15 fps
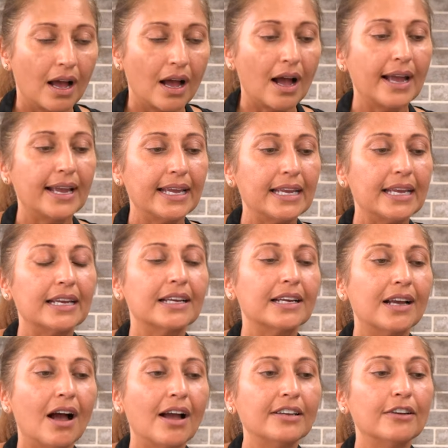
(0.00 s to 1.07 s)
I
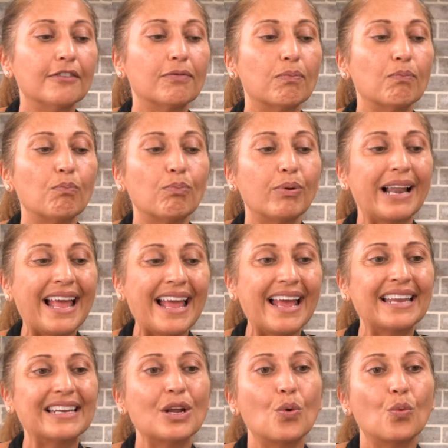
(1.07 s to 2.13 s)
kind of
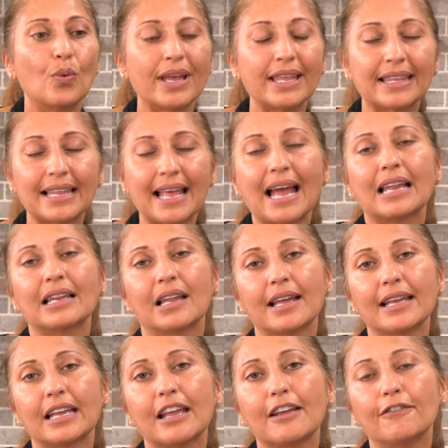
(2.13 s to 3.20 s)
plan with that.
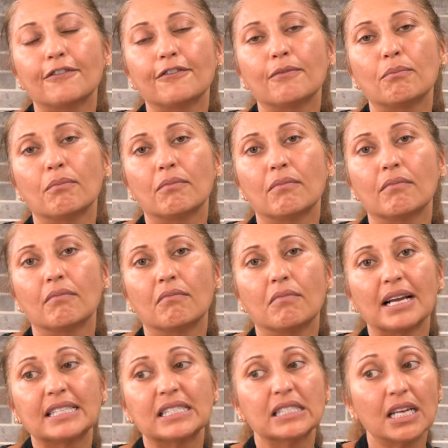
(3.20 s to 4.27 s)
Like if
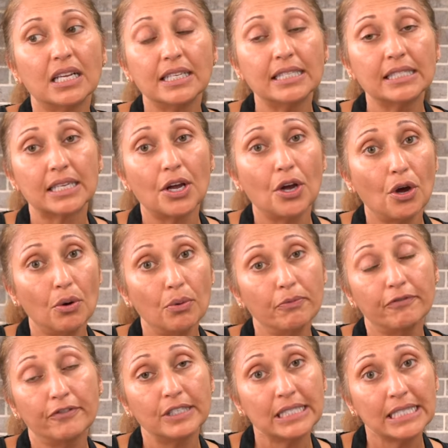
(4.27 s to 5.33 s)
my son is at home
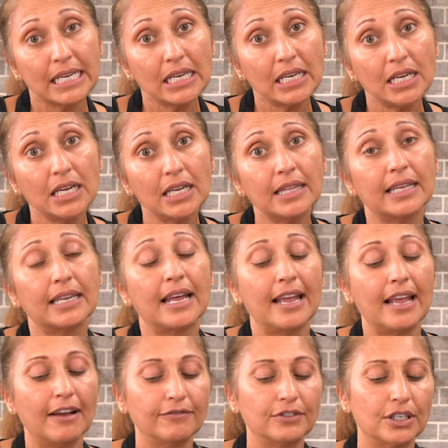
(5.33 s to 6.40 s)
for dinner, then I
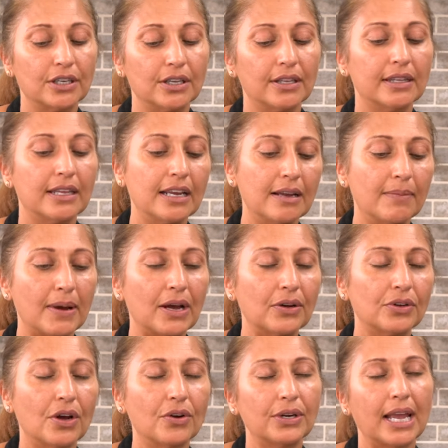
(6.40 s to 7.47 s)
have to think
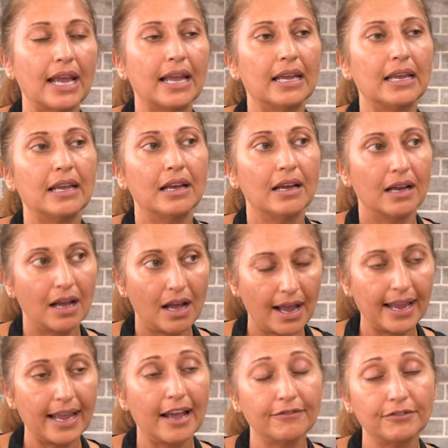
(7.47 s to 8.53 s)
about, okay,
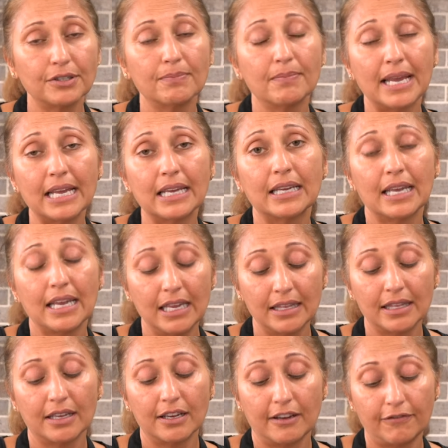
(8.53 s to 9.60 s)
I have to make
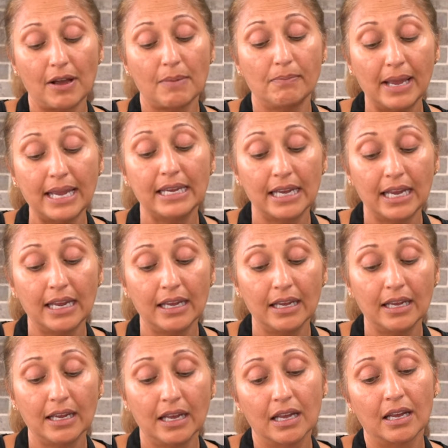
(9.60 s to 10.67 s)
either, if I'm
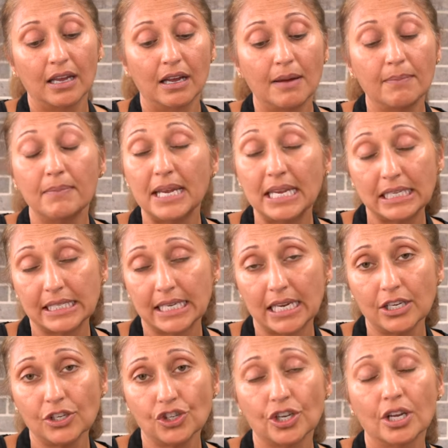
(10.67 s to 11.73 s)
making a meat
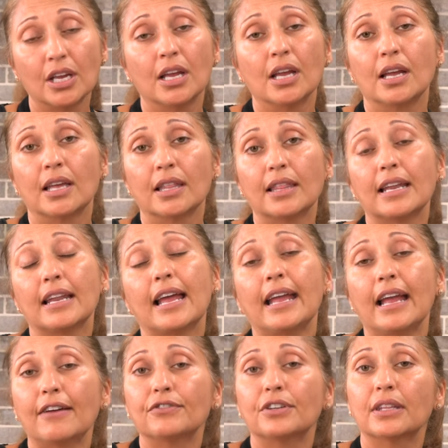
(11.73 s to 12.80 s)
dish, then I
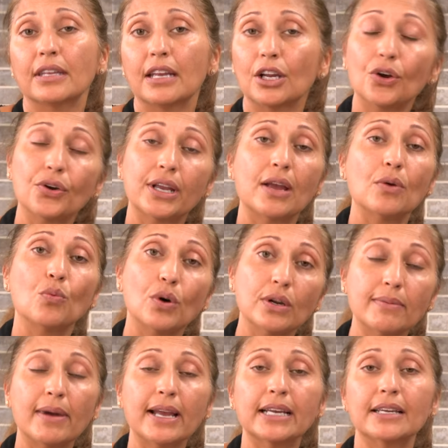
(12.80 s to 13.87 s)
have to think, okay, what
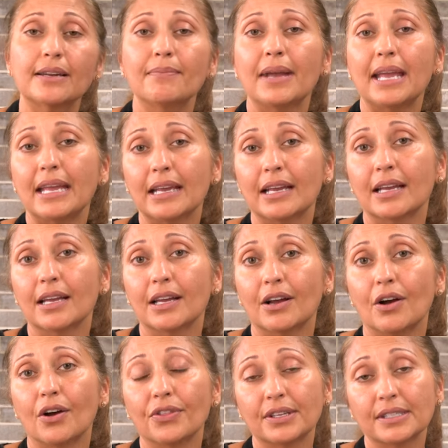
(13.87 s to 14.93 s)
am I gonna make
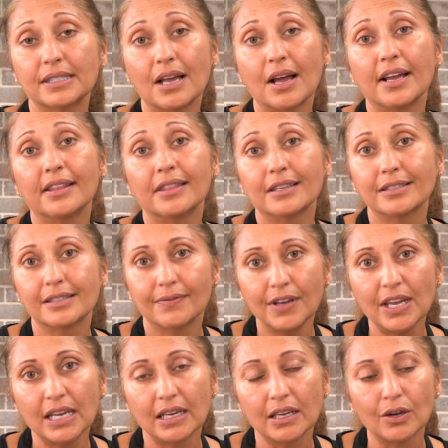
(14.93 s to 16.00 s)
on the side that's
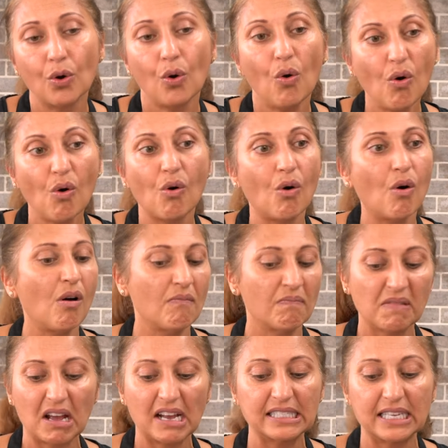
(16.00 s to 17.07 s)
vegan? Or
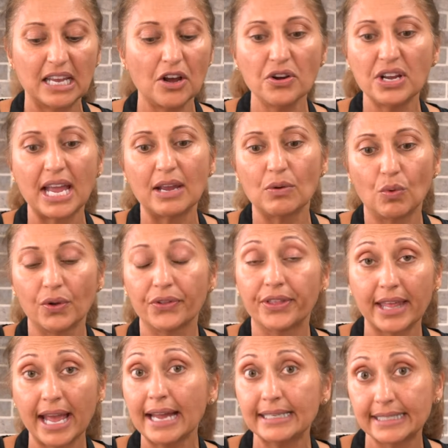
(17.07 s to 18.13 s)
I say, okay, well,
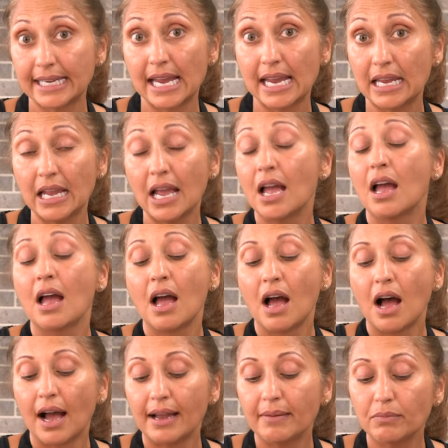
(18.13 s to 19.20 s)
that day,
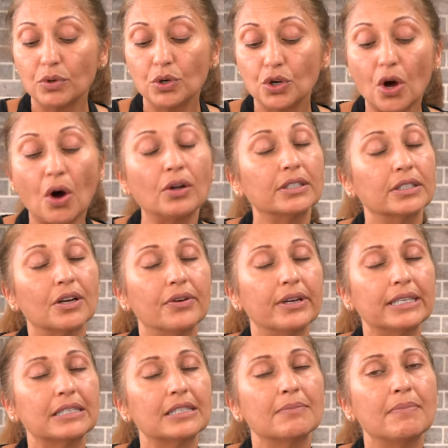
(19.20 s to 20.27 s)
I'm not
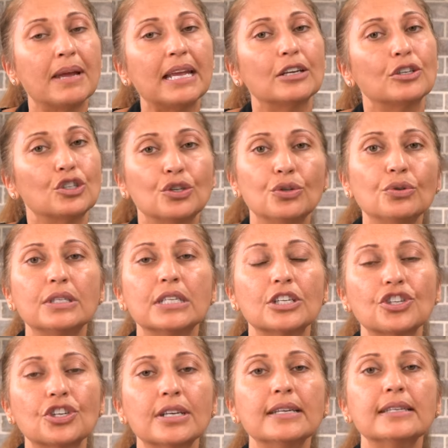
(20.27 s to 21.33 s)
going to make two
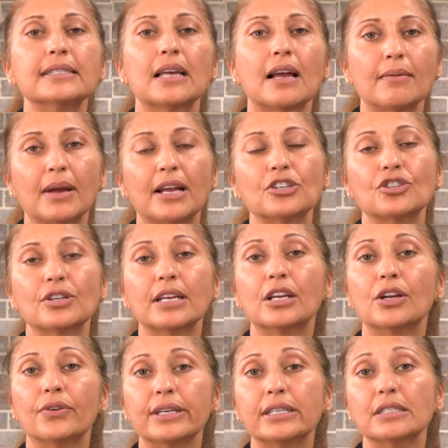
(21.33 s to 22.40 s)
dishes. I'm actually
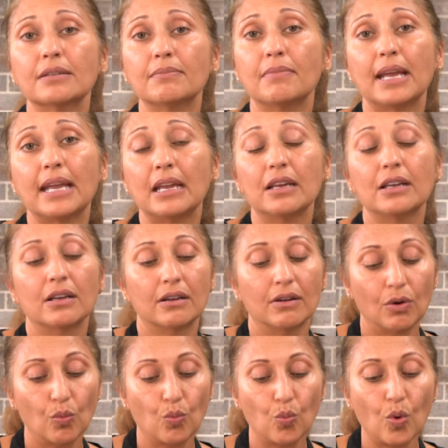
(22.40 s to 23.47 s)
going to make
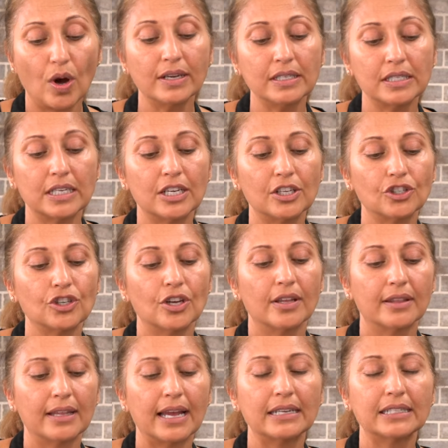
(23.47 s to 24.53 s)
one dish
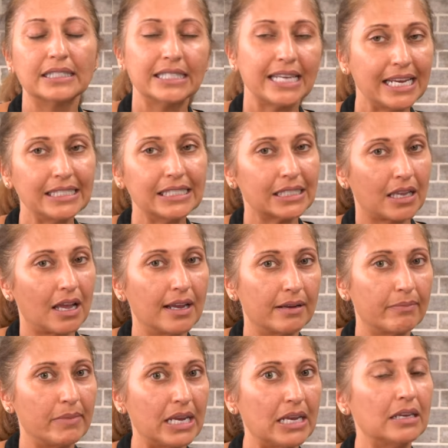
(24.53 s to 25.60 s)
that tastes like
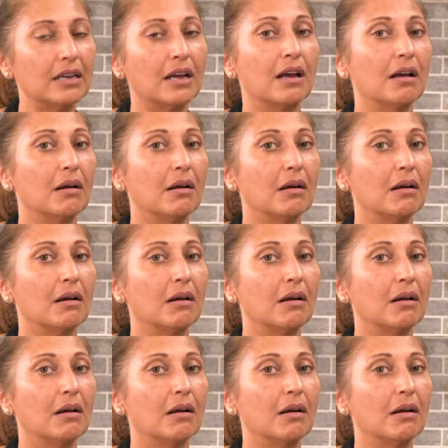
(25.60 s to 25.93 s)
meat,